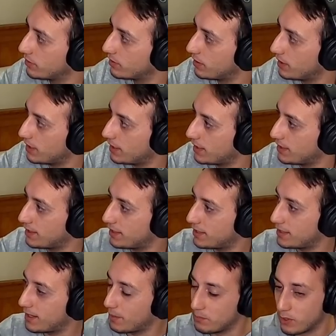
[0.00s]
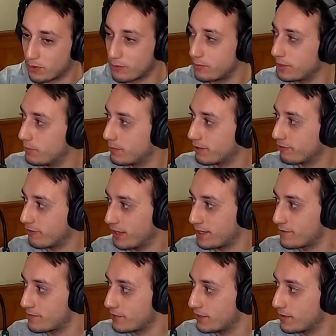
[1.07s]
uh, I'm not a real big fan
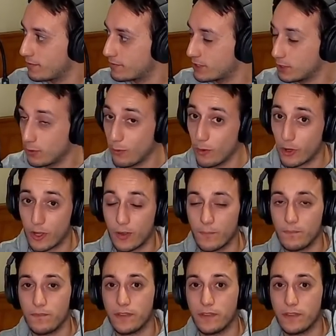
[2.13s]
of the, the look.